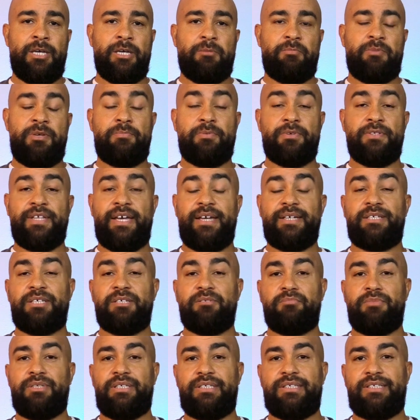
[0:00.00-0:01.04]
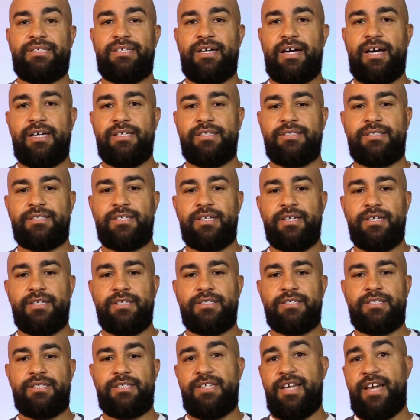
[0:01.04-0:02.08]
People that can meet God's
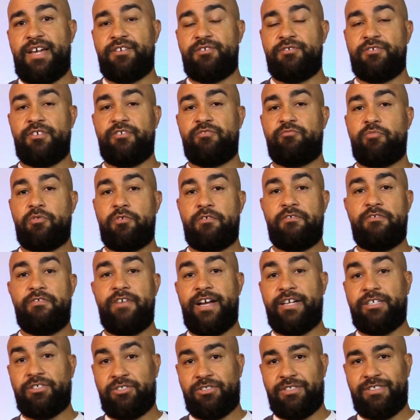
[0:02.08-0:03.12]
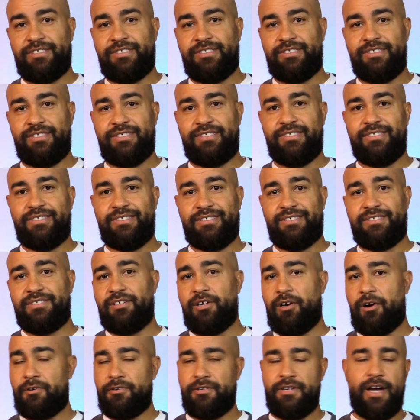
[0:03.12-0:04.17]
standard of perfection
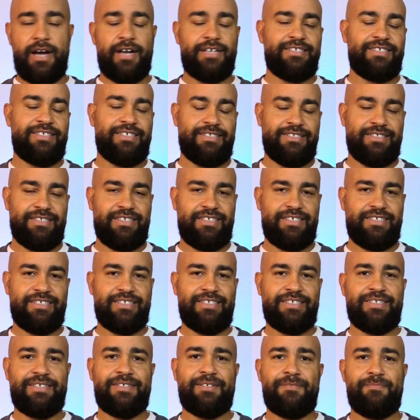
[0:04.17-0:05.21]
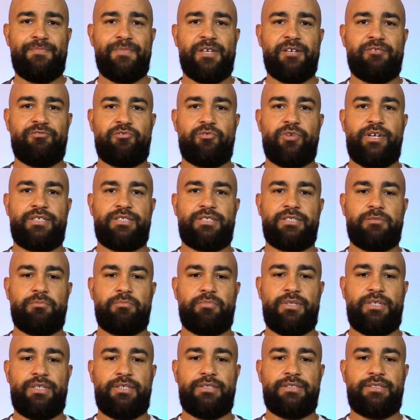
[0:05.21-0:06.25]
are not in need of grace
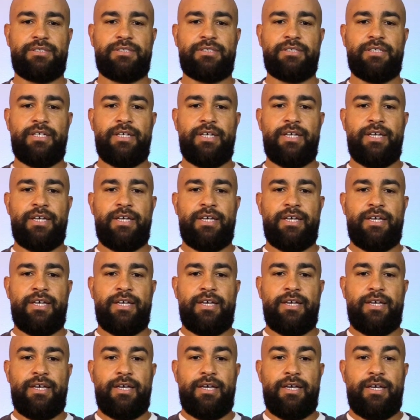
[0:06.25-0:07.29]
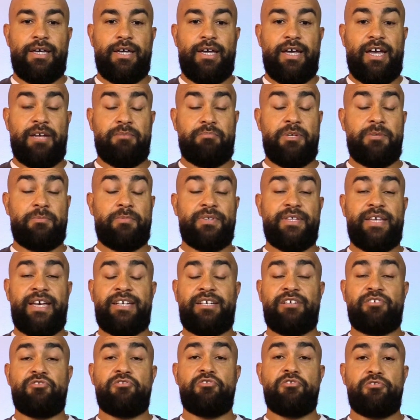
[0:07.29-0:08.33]
and peace. And people
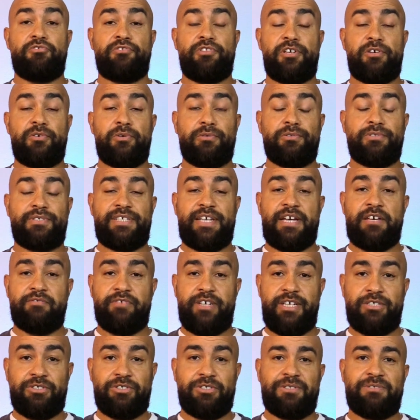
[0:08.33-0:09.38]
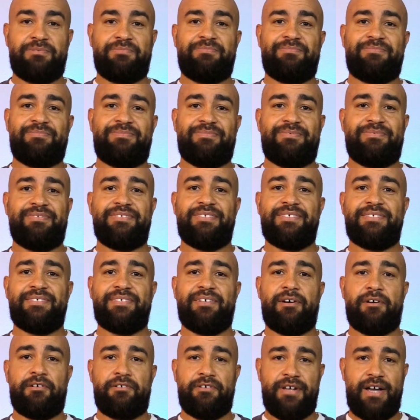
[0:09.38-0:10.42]
that can earn their own salvation
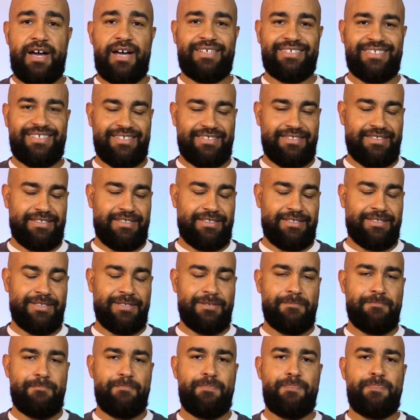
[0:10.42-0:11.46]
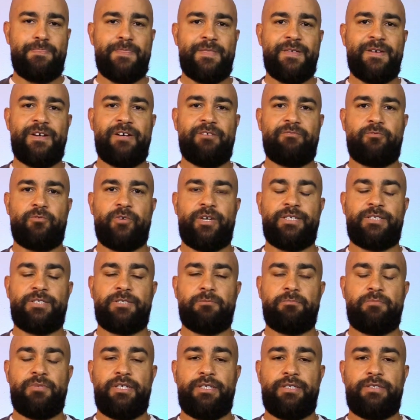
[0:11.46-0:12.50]
are not in need of grace
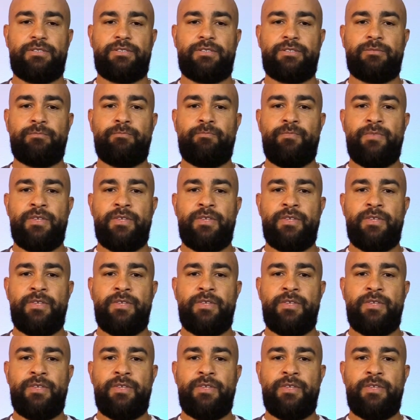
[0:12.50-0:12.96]
and peace.